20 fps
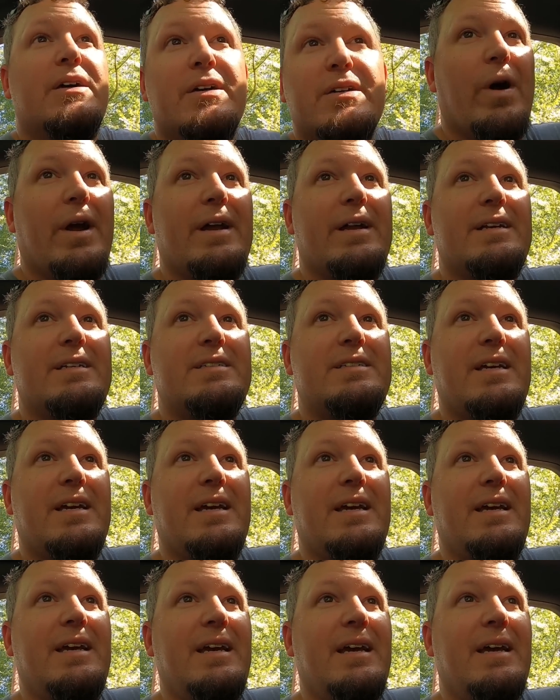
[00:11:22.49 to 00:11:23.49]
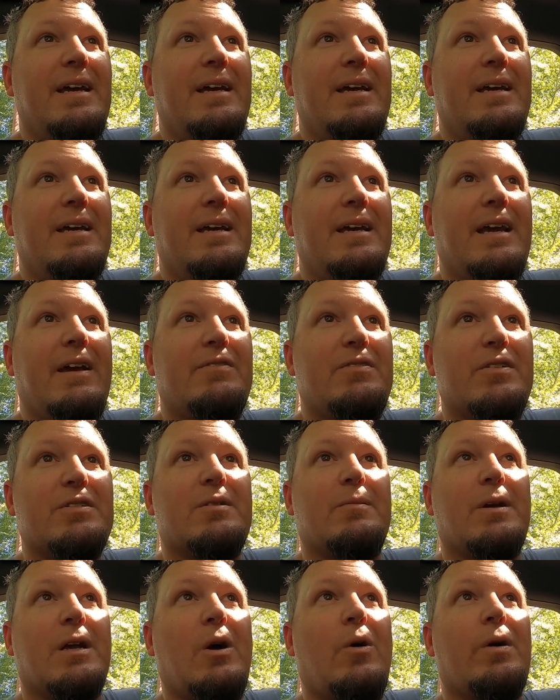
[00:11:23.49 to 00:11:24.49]
We're gonna see if
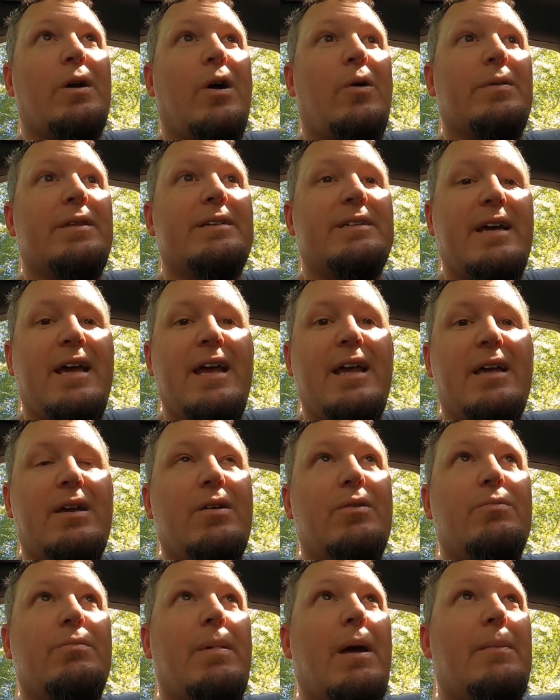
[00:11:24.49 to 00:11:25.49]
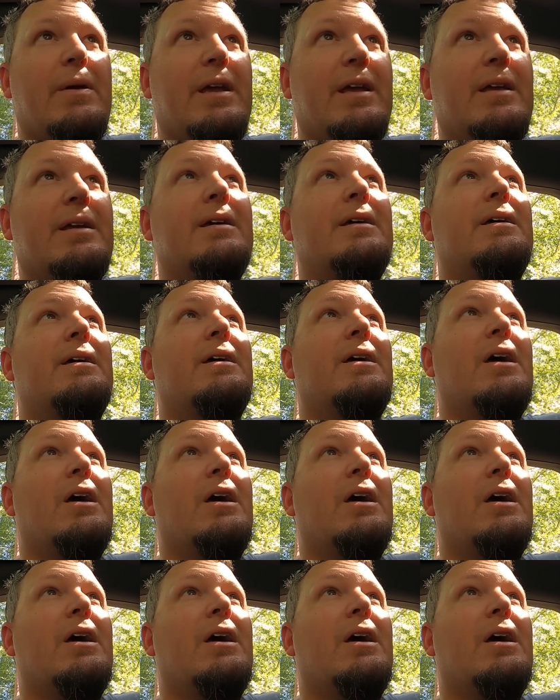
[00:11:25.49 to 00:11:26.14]
there's something going on with the tank. Maybe